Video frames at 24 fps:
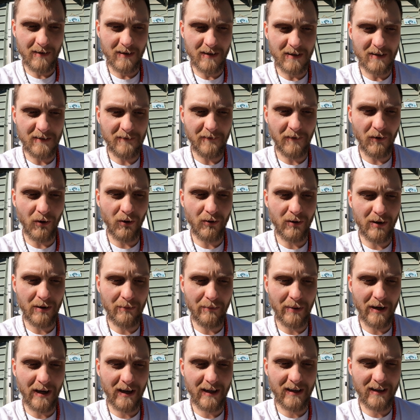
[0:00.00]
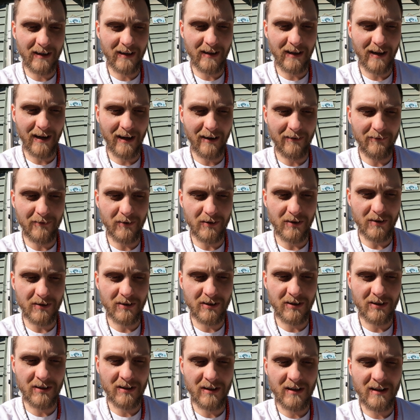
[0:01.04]
his falling batting
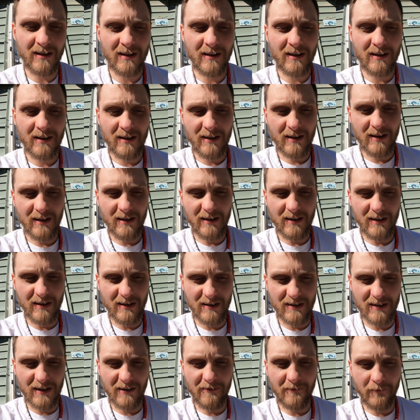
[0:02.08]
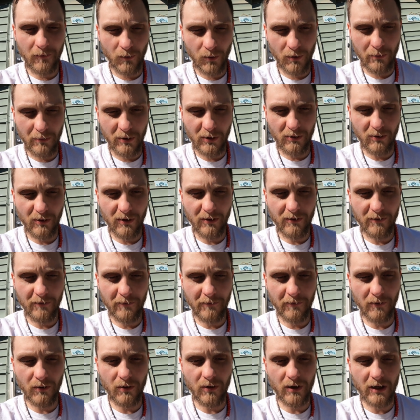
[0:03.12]
average is a formula
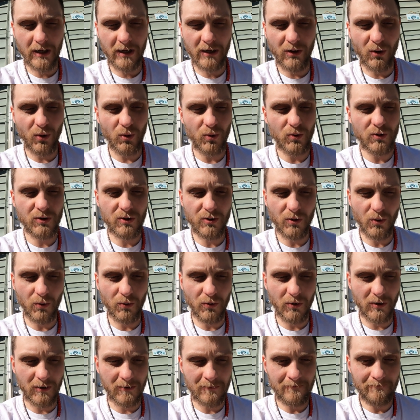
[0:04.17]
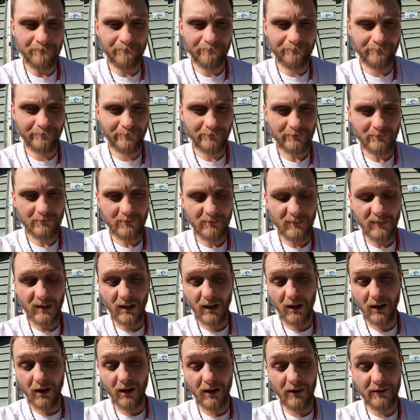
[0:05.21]
for a cold shoulder.
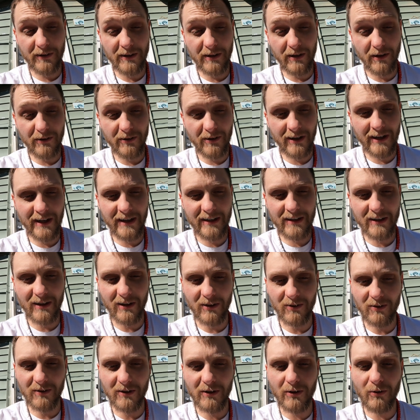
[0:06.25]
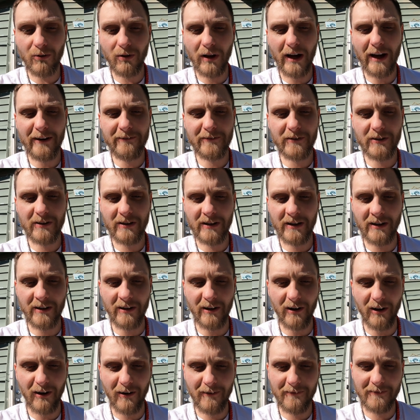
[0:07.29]
On the other hand, a little laughter can
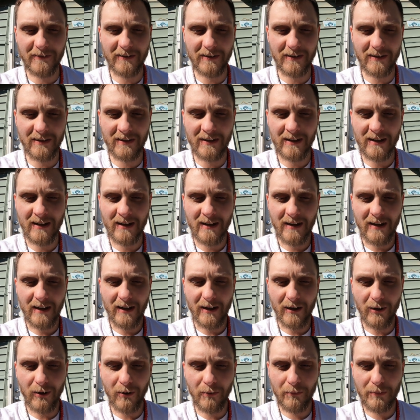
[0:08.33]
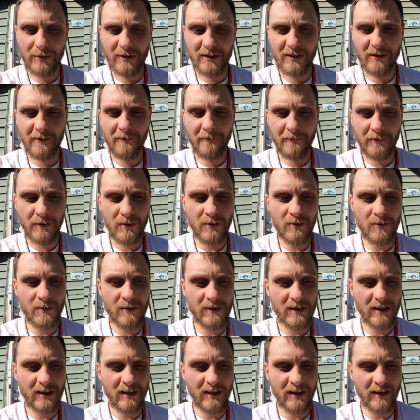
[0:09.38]
often help
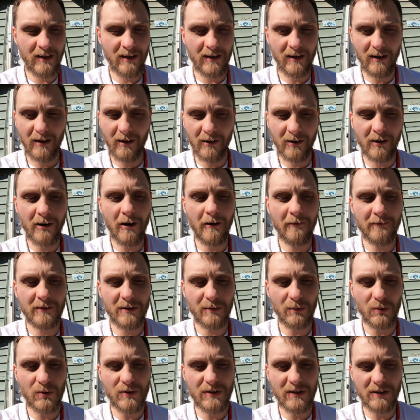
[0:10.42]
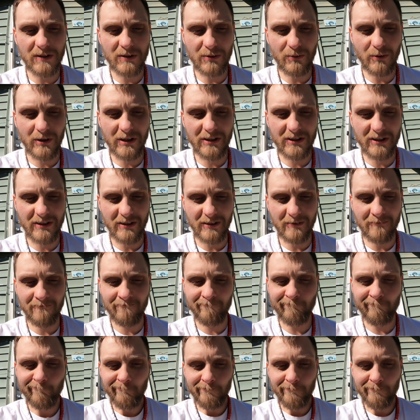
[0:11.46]
diffuse an uncomfortable situation.